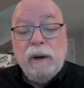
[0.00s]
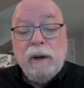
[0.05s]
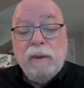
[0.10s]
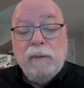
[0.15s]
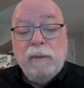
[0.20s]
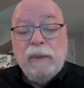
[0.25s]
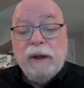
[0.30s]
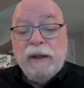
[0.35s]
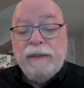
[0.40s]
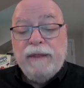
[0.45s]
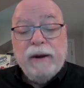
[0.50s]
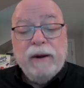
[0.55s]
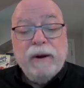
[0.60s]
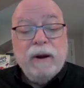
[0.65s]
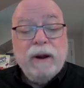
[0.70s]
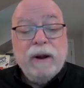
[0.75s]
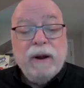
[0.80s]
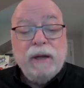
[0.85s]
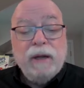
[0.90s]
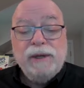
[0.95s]
but there
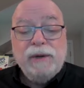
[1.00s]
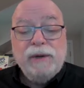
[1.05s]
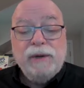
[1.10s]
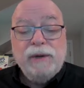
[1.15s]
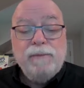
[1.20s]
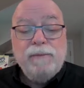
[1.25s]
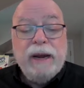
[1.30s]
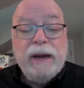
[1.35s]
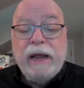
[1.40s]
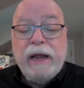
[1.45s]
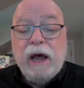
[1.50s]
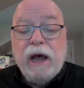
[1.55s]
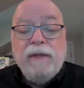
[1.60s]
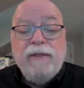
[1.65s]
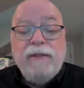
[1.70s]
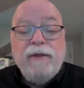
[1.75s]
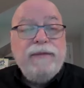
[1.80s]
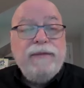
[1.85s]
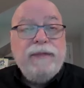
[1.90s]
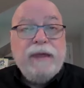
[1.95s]
are also many
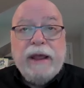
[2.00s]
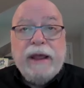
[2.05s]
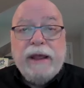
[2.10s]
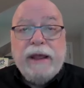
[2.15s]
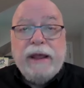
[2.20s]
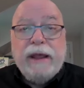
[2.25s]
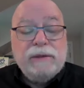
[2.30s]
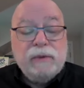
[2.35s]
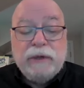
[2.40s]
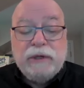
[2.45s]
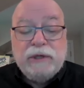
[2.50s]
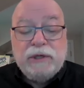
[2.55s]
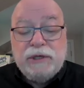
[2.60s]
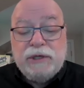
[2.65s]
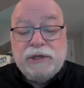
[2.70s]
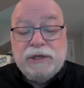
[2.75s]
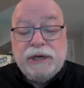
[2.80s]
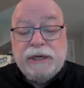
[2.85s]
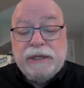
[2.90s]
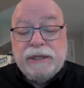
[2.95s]
other things which
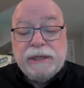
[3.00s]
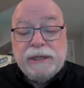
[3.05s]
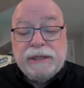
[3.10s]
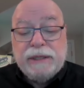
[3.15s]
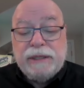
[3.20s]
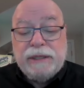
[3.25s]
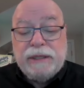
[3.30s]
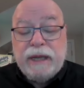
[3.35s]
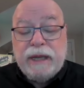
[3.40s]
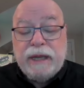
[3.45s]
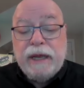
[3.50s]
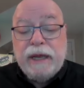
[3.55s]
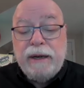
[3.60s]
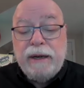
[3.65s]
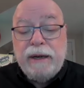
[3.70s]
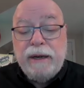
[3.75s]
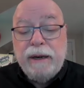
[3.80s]
Jesus did.